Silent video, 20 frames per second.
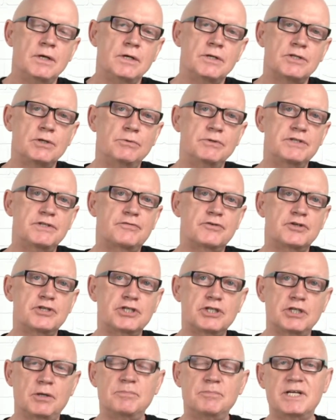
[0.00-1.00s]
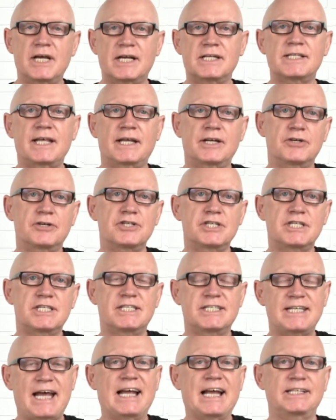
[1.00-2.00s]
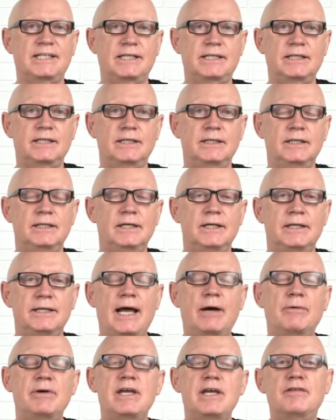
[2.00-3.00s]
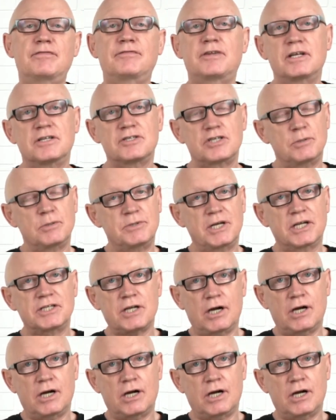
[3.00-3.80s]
So it's for subjects that are static. Now, if the subjects